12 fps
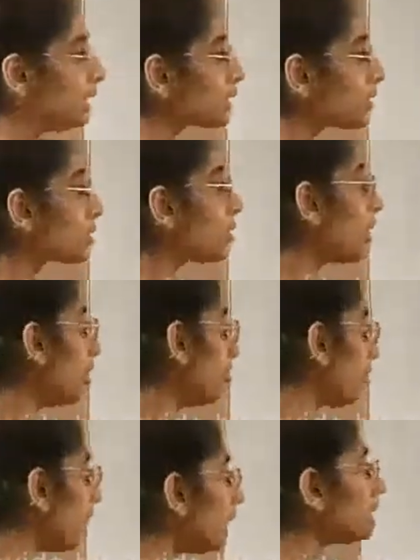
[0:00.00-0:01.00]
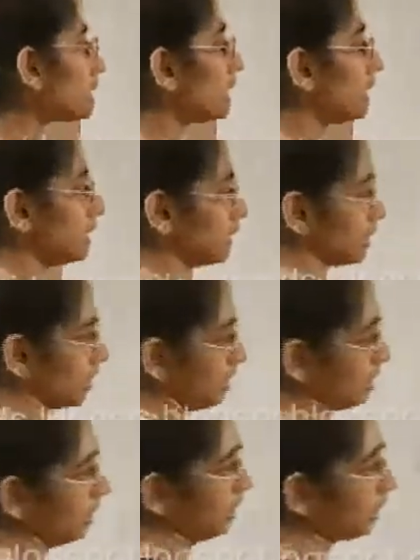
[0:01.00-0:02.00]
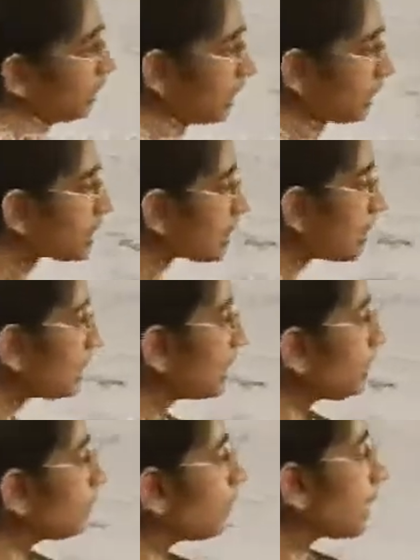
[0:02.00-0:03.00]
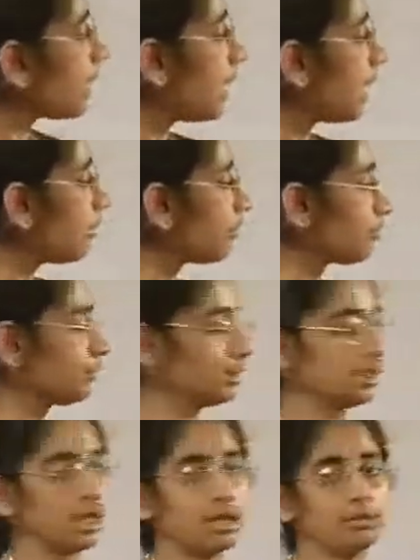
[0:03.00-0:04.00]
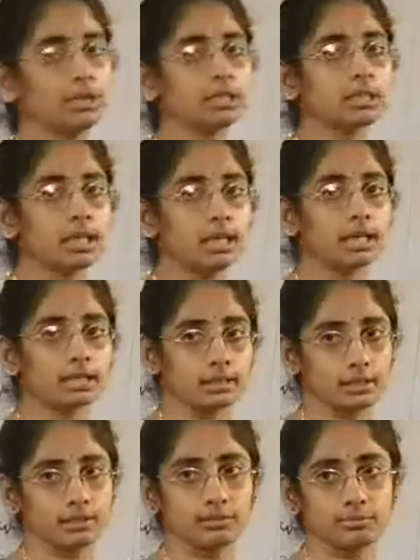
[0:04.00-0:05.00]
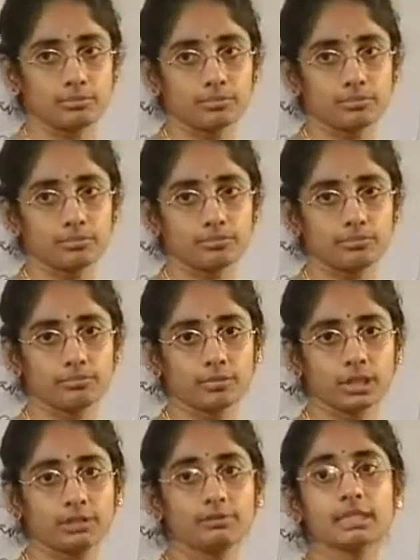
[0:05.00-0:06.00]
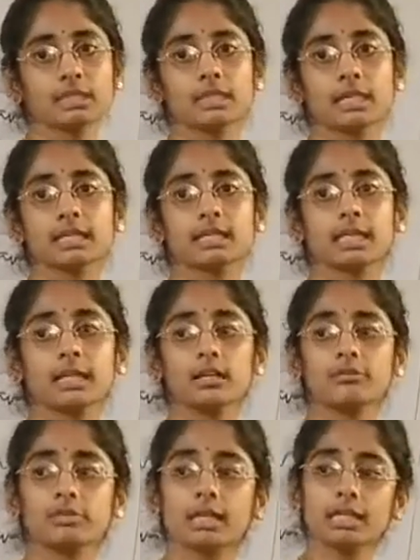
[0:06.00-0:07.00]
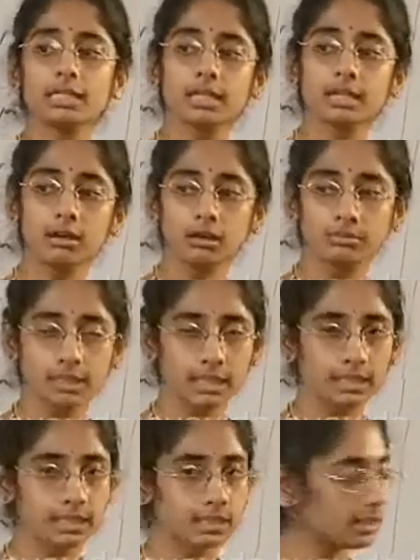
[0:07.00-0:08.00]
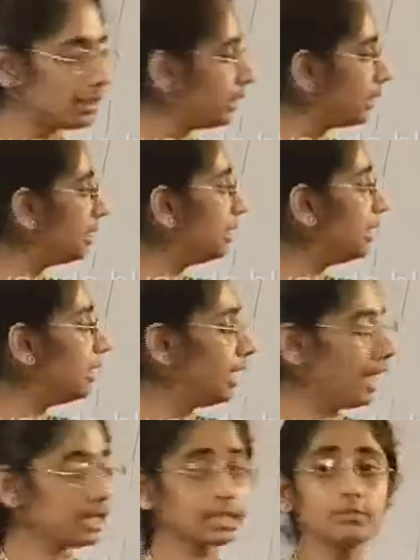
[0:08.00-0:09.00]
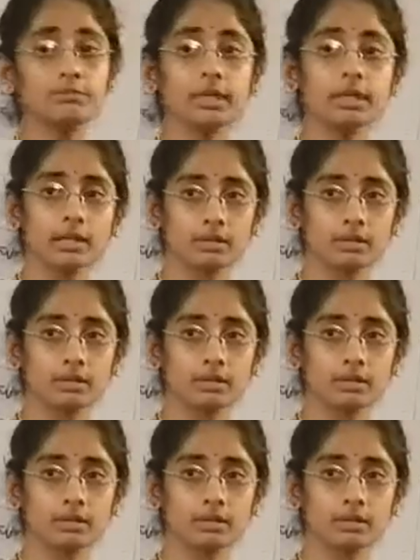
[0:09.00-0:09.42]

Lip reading: So to avoid such things, we have the garbage collector, which takes care of releasing objects as and when